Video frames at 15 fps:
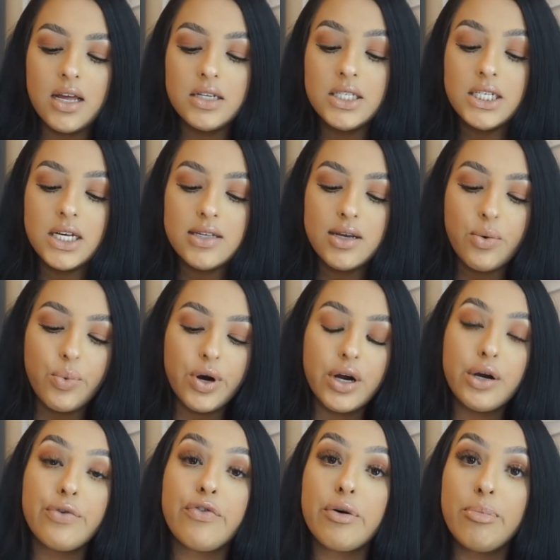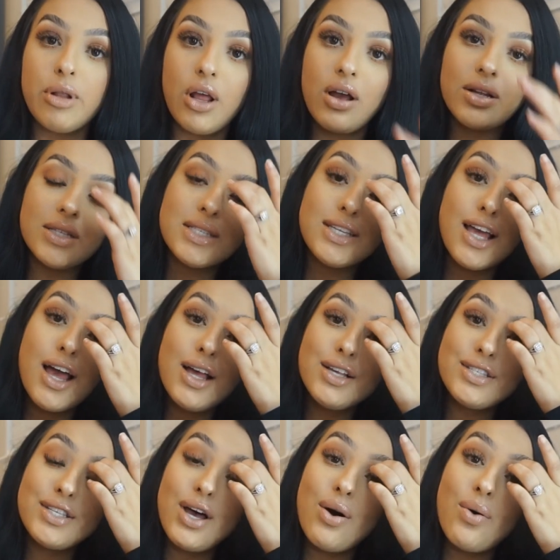Does it work for blonde?
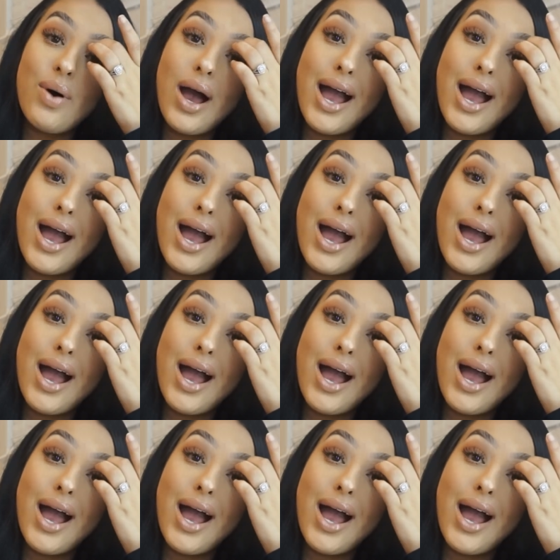So